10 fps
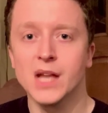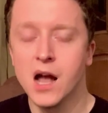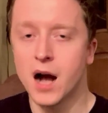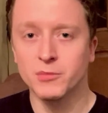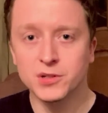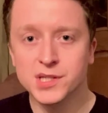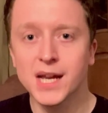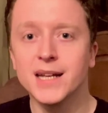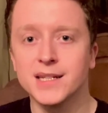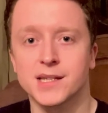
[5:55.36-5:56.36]
I'm not
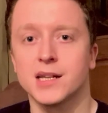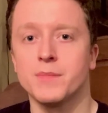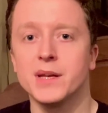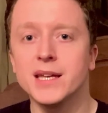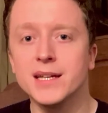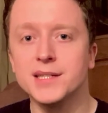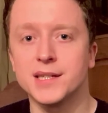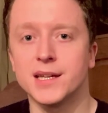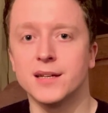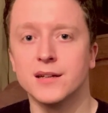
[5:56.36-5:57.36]
saying it's going to be
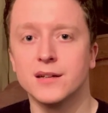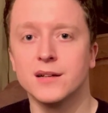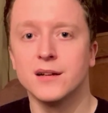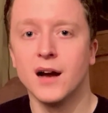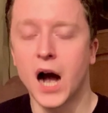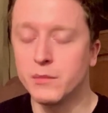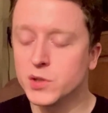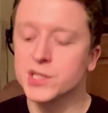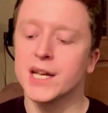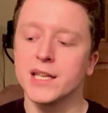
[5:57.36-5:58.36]
easy. I'm not
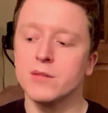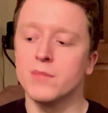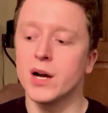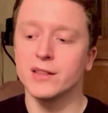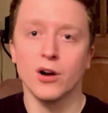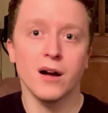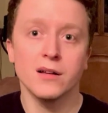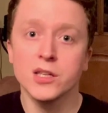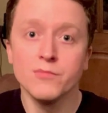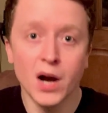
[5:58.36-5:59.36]
saying you might not,
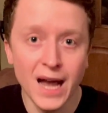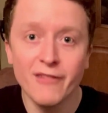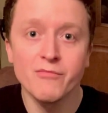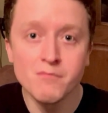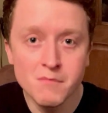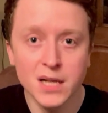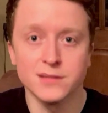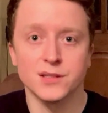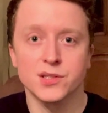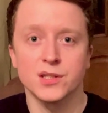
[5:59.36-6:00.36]
you might have
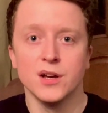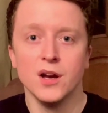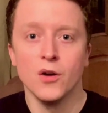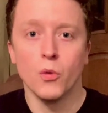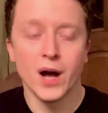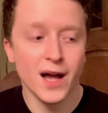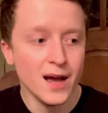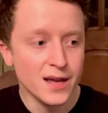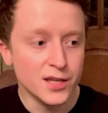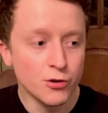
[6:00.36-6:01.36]
months where
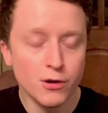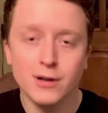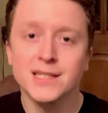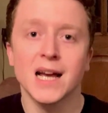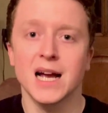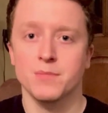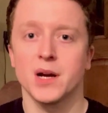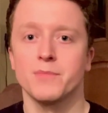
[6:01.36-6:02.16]
you are attacked by a